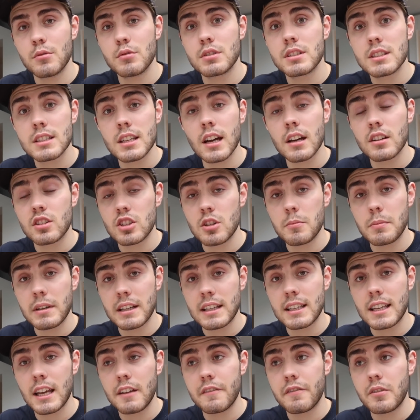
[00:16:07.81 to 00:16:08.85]
It was such a
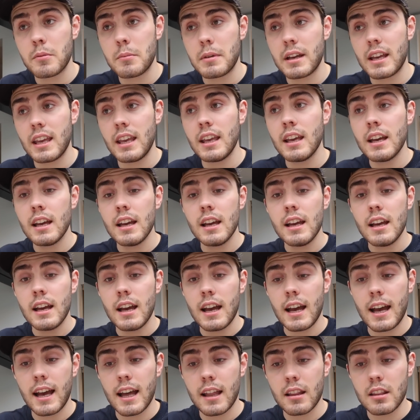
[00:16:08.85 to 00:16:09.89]
big day for me
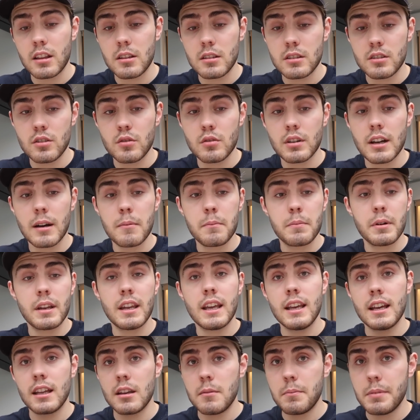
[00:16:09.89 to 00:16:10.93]
and the new
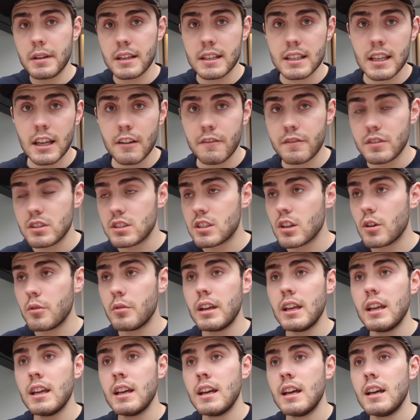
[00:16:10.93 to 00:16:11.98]
company, and a big day for
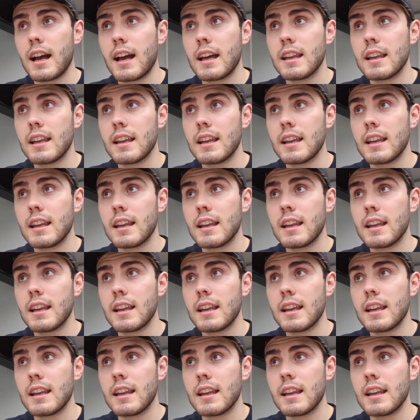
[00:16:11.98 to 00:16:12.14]
Zoe.